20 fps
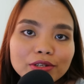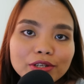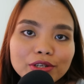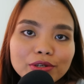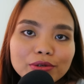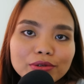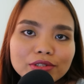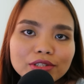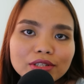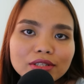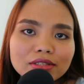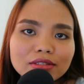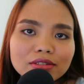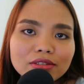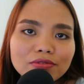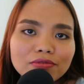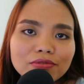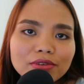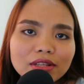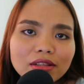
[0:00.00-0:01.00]
You
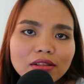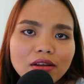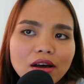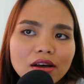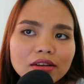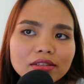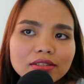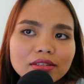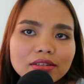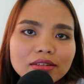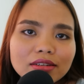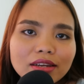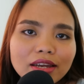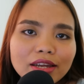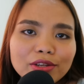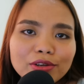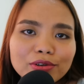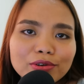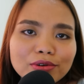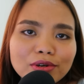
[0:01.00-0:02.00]
feel lost
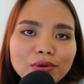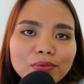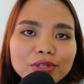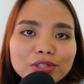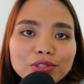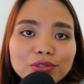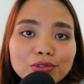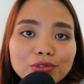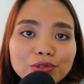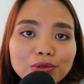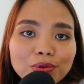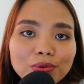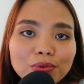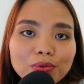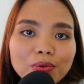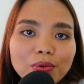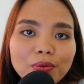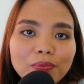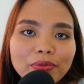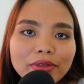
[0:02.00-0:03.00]
and you don't know what to
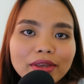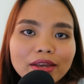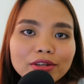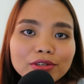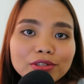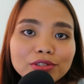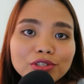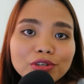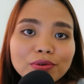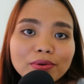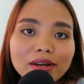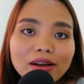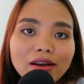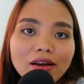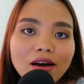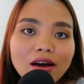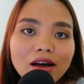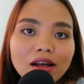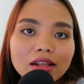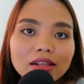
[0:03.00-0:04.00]
do during a
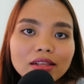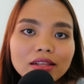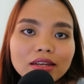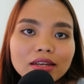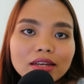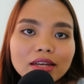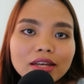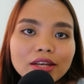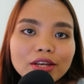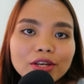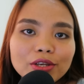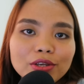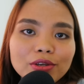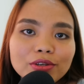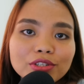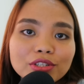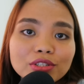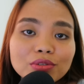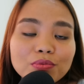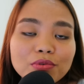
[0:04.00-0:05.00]
call.
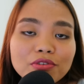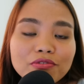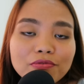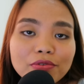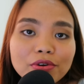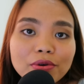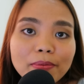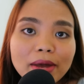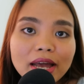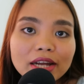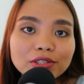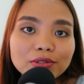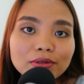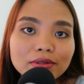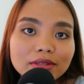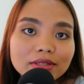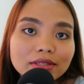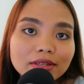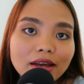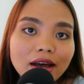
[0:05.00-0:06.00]
You just refer back
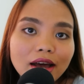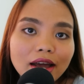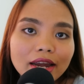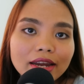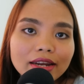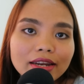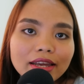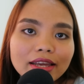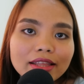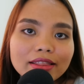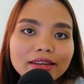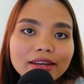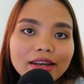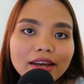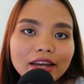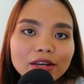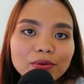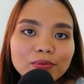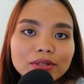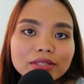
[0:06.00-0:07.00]
to this guide, and the
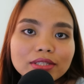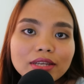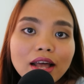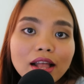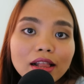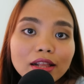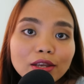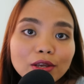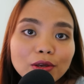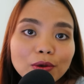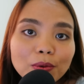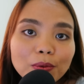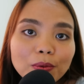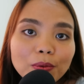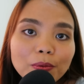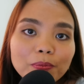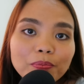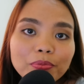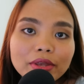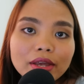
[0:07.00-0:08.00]
guide will tell
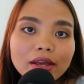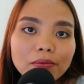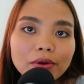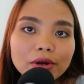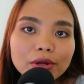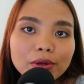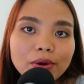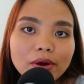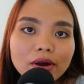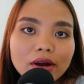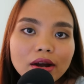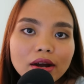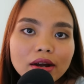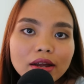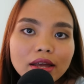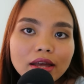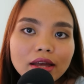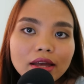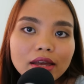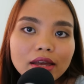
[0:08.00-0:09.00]
you where you are